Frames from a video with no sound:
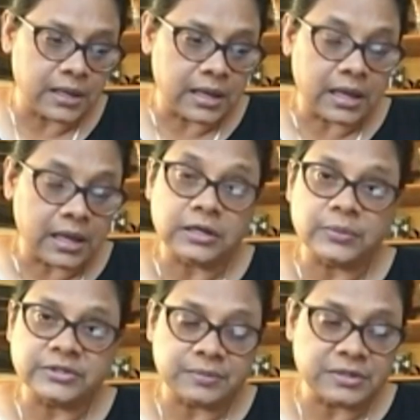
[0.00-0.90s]
and he
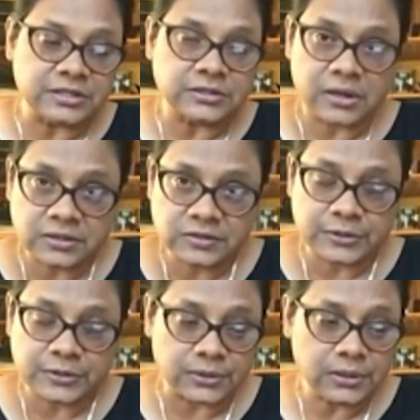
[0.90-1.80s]
was admitted to
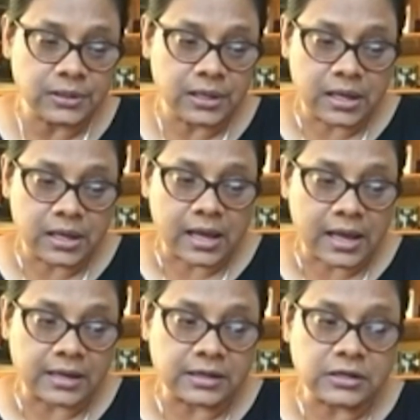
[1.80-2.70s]
hospital,
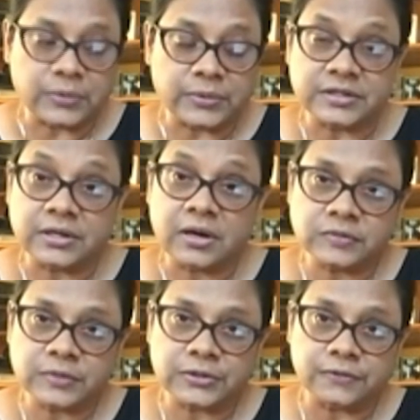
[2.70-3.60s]
and he was in
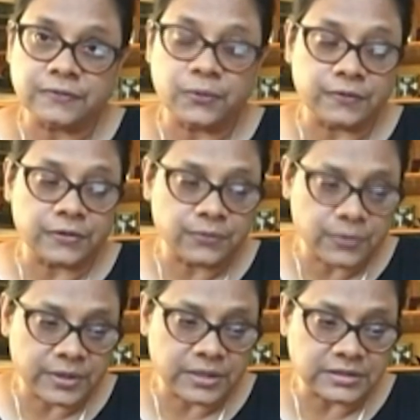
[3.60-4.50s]
hospital for over
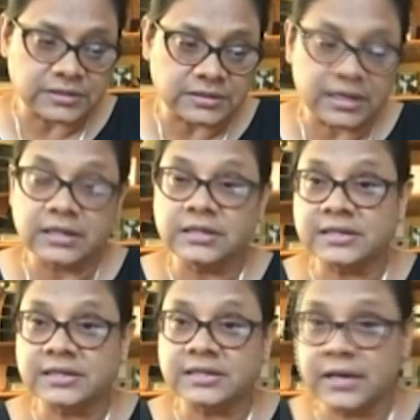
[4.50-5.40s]
three weeks, and
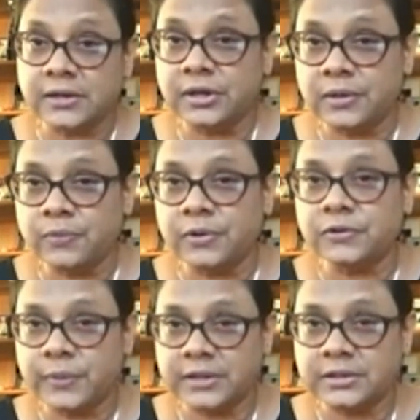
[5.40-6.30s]
he died on April the
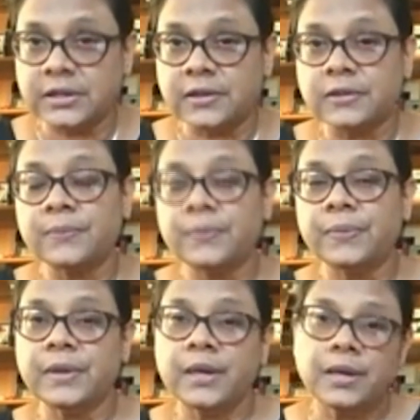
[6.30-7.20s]
twentieth.
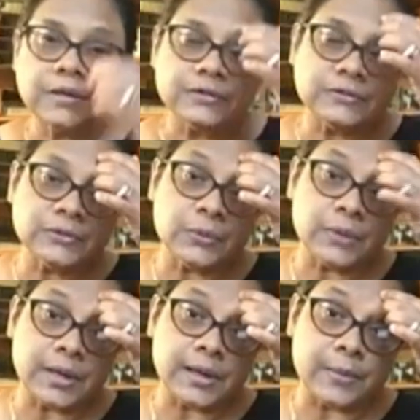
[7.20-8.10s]

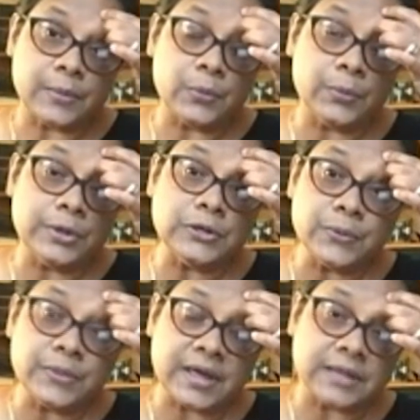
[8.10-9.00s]
So um, we
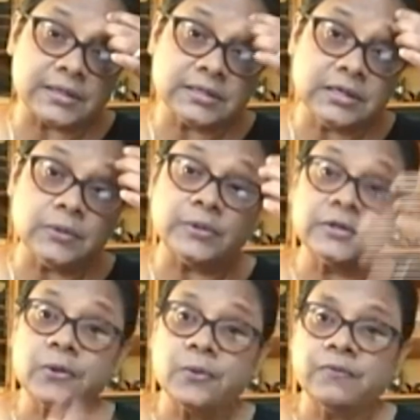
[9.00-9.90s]
know that he
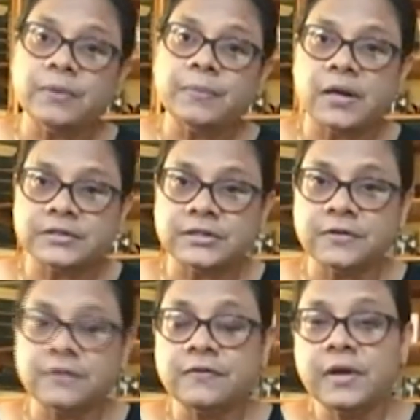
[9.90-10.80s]
was COVID
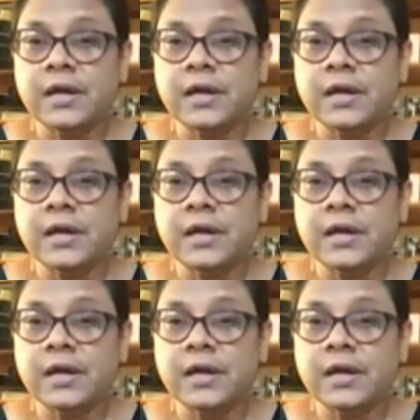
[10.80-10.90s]
positive.